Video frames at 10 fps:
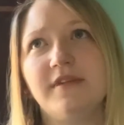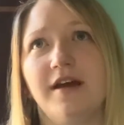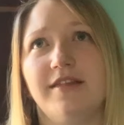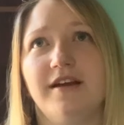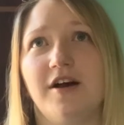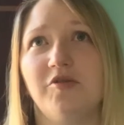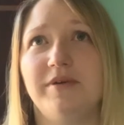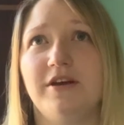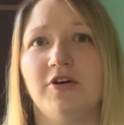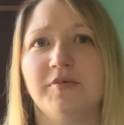I think I'll
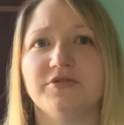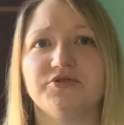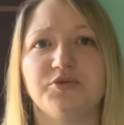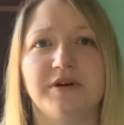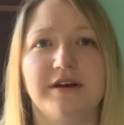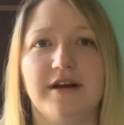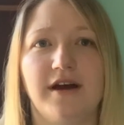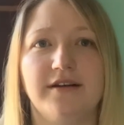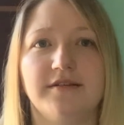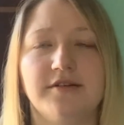be almost
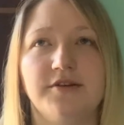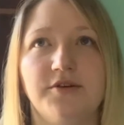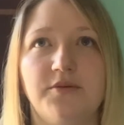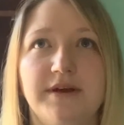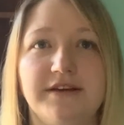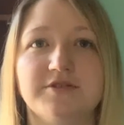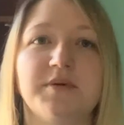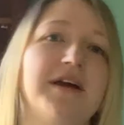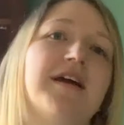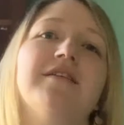29 weeks
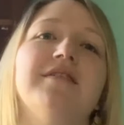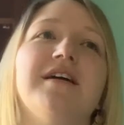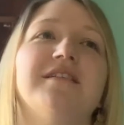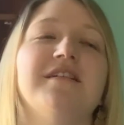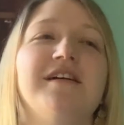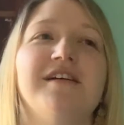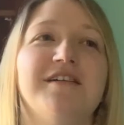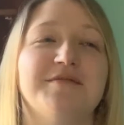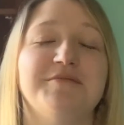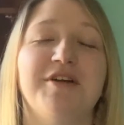when I have that.
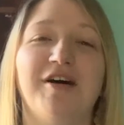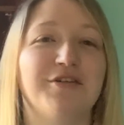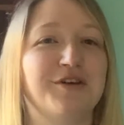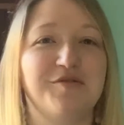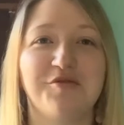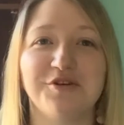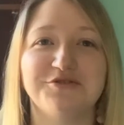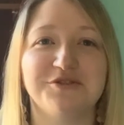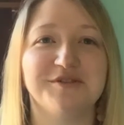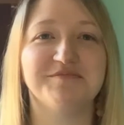Not looking forward
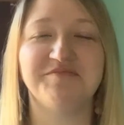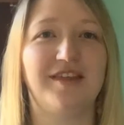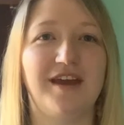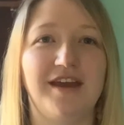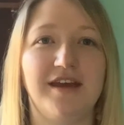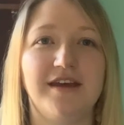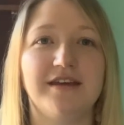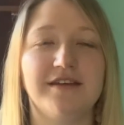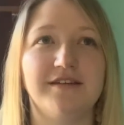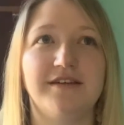to it. They
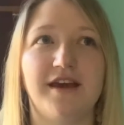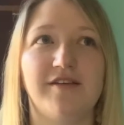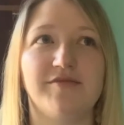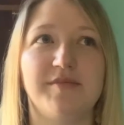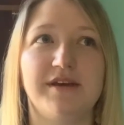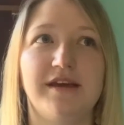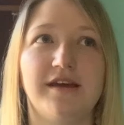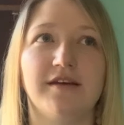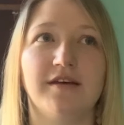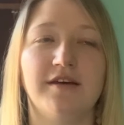gave
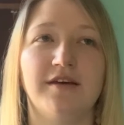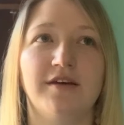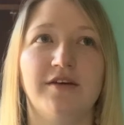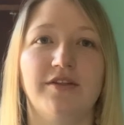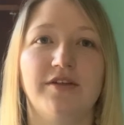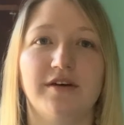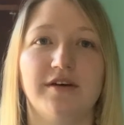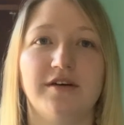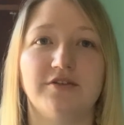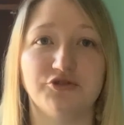me
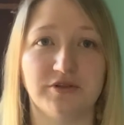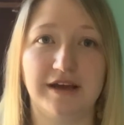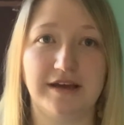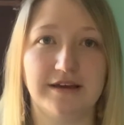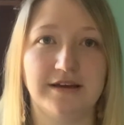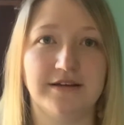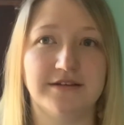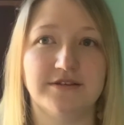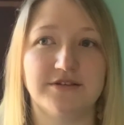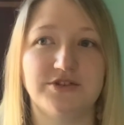the drink
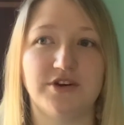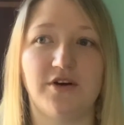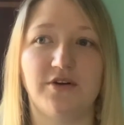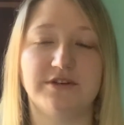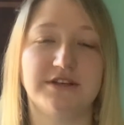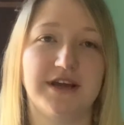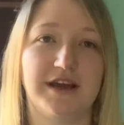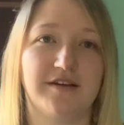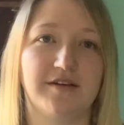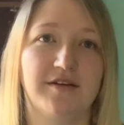so to
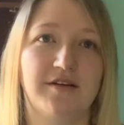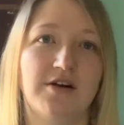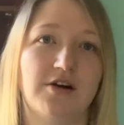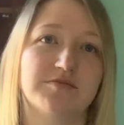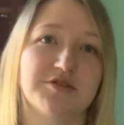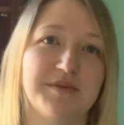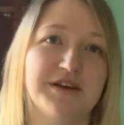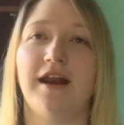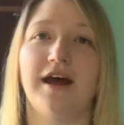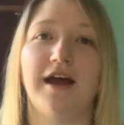take home with me,
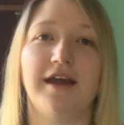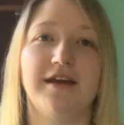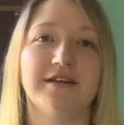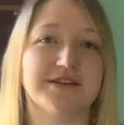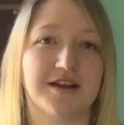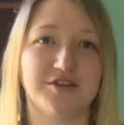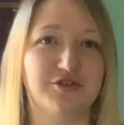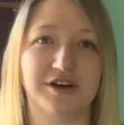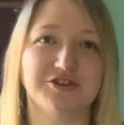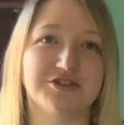and it's got the
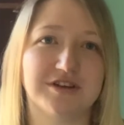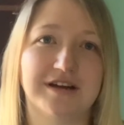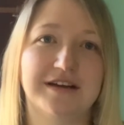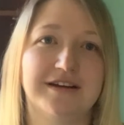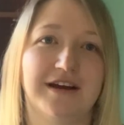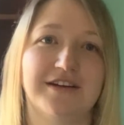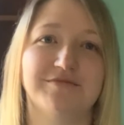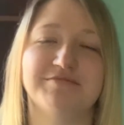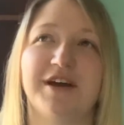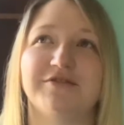directions on it. I
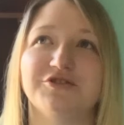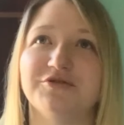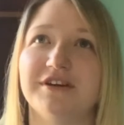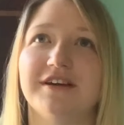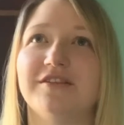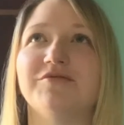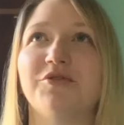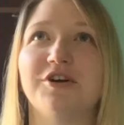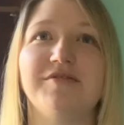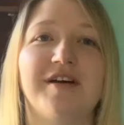have to drink it
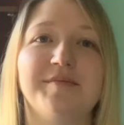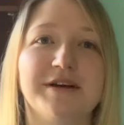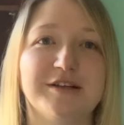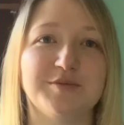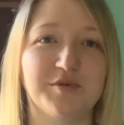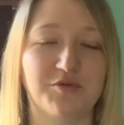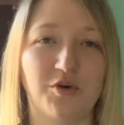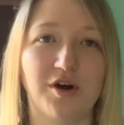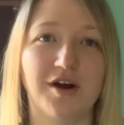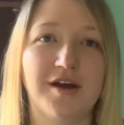45 minutes
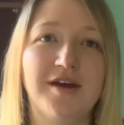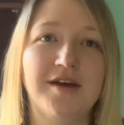before